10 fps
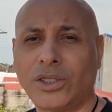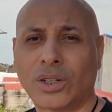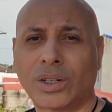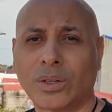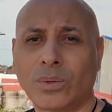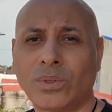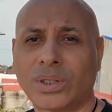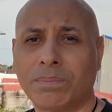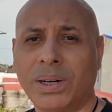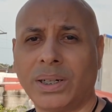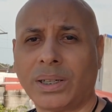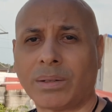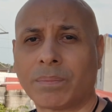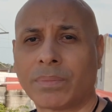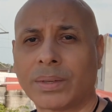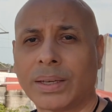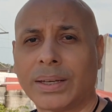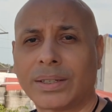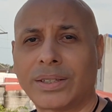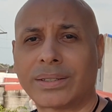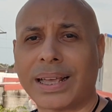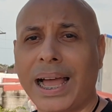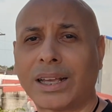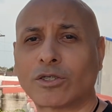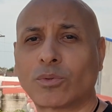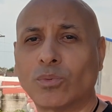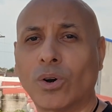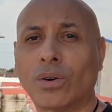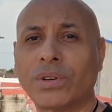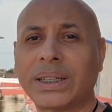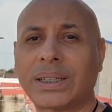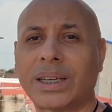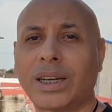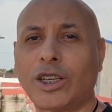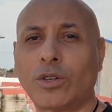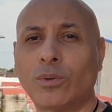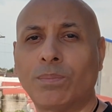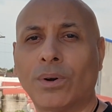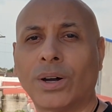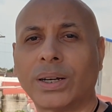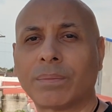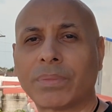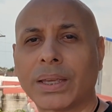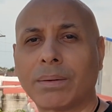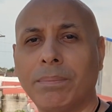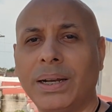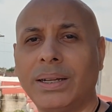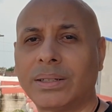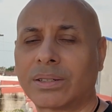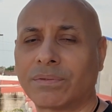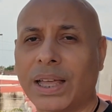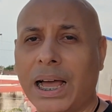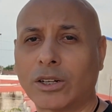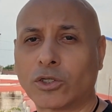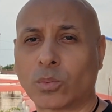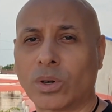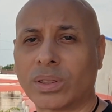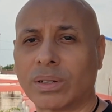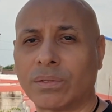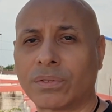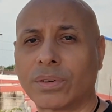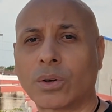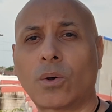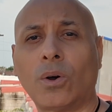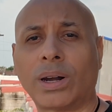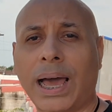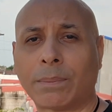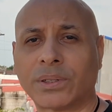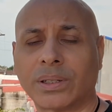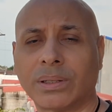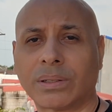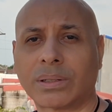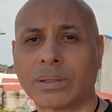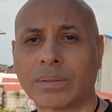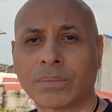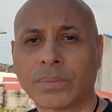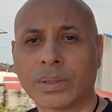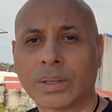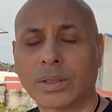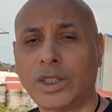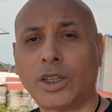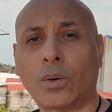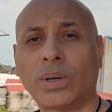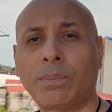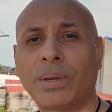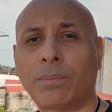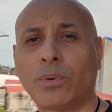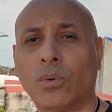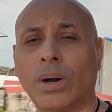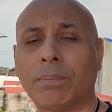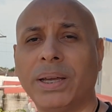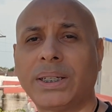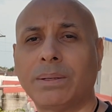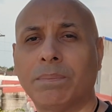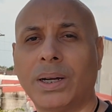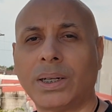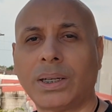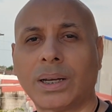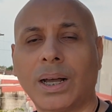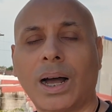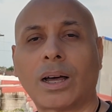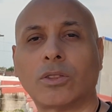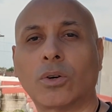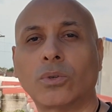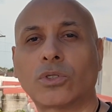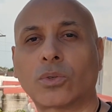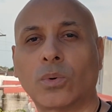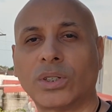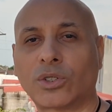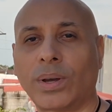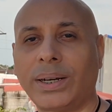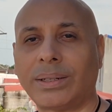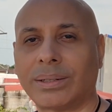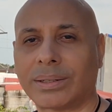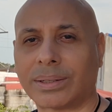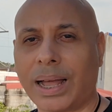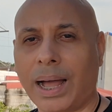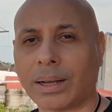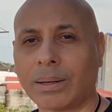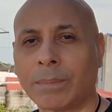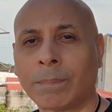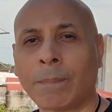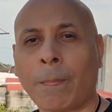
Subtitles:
then you're going to lose your money. Just ask Roaring Kitty, who bought millions of dollars worth of call options. The only people who are making money are those who are trading the stock,